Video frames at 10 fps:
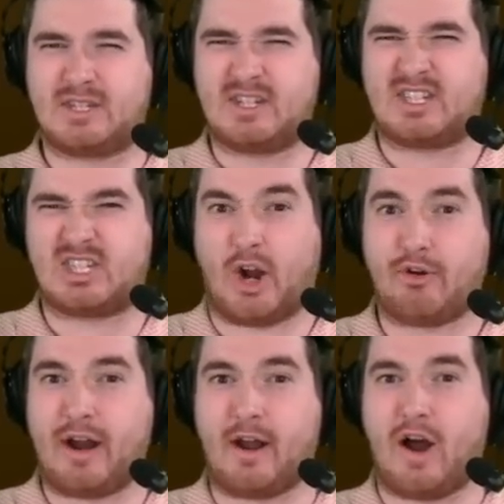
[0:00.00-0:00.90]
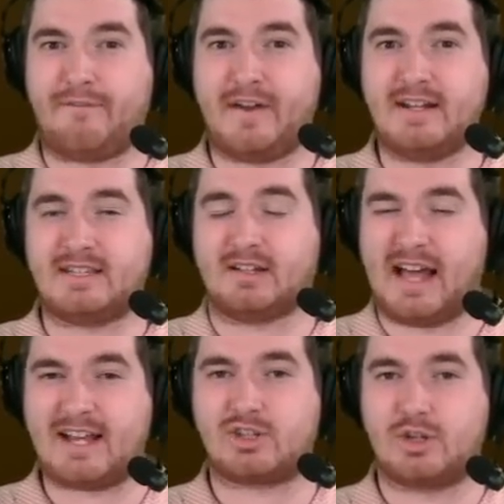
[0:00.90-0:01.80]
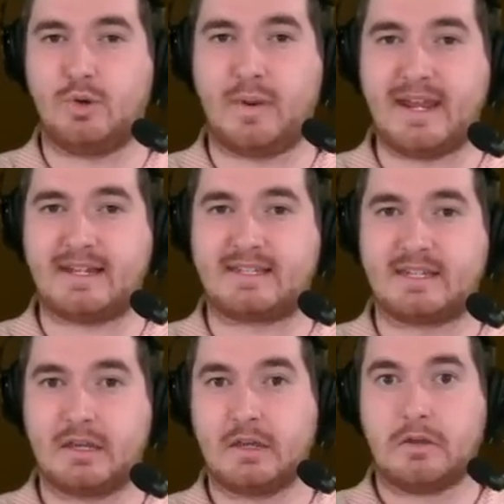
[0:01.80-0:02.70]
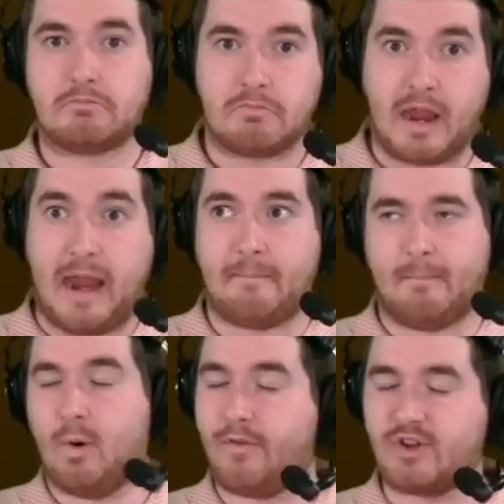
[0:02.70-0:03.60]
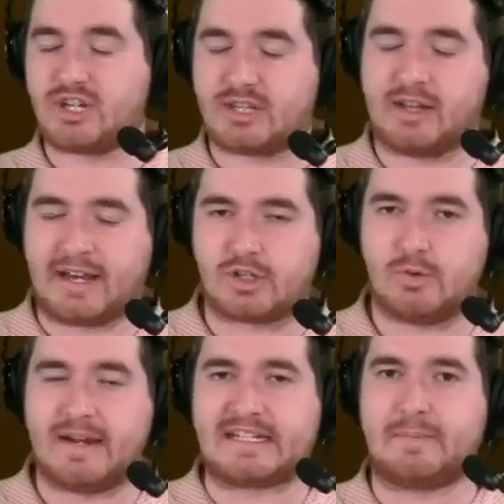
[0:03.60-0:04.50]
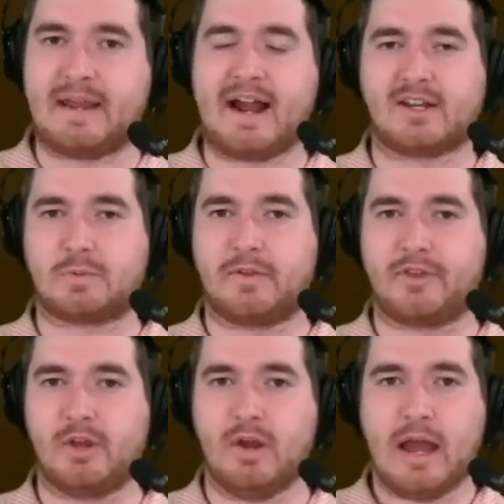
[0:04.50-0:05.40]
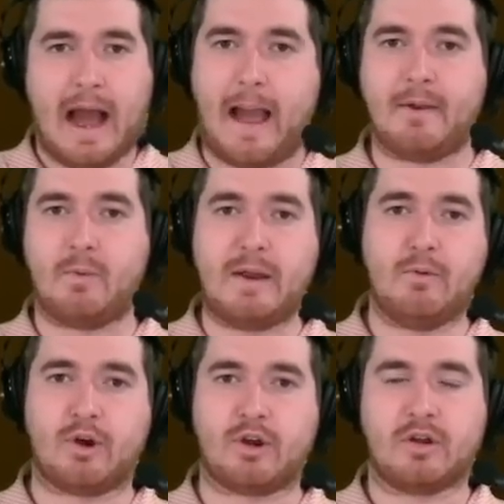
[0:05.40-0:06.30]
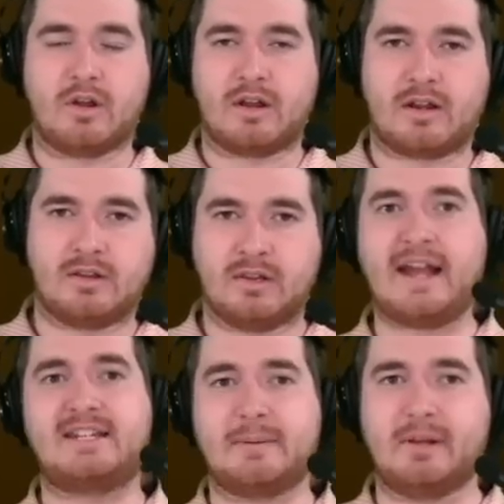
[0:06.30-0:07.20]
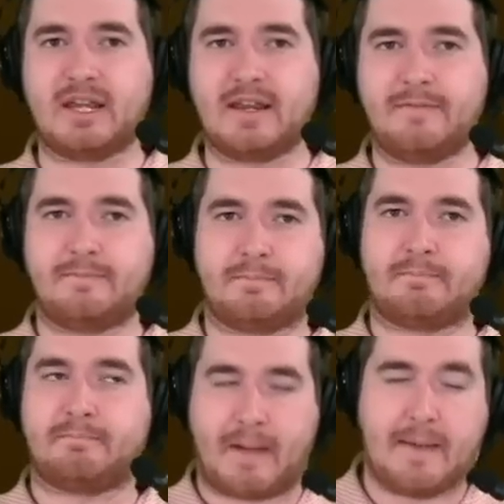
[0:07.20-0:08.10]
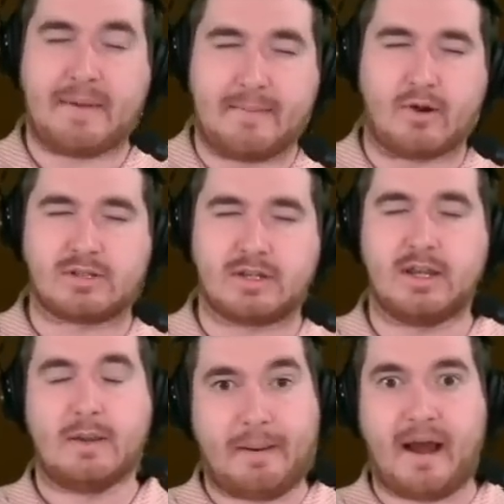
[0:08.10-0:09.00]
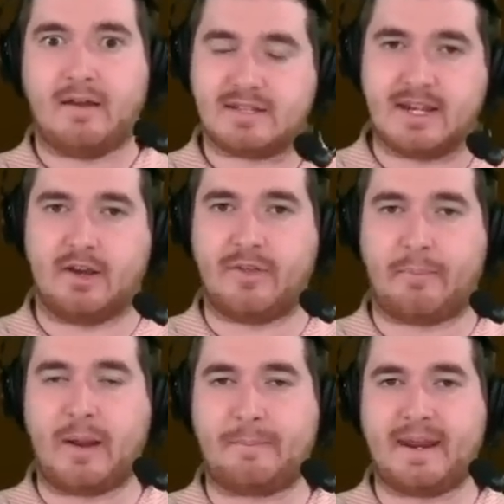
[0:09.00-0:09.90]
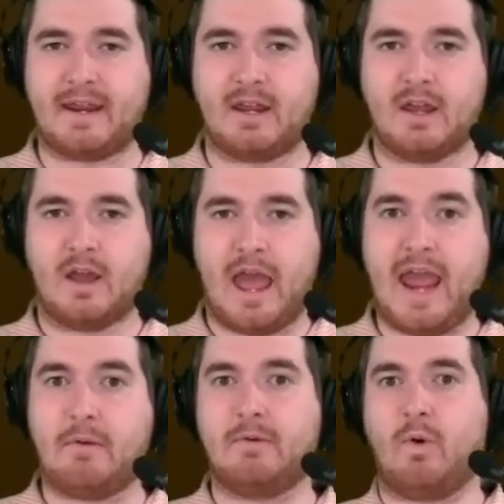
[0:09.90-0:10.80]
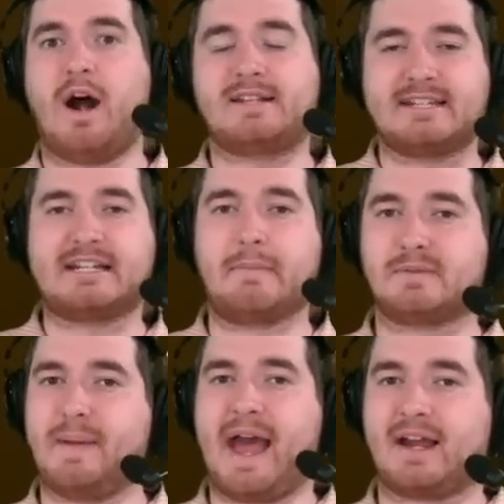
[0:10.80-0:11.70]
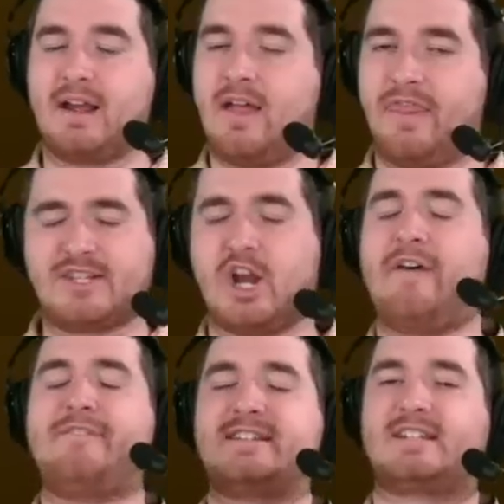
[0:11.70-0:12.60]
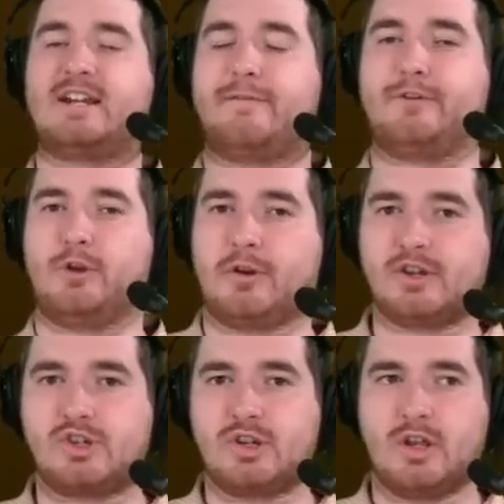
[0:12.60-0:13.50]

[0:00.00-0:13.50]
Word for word: stuttered on offense the last two weeks, and more than just the last two weeks, to be honest with you, I mean, we were led to believe by me mostly, but still, the point being, hey, when Watson comes back, this offense is going to flourish.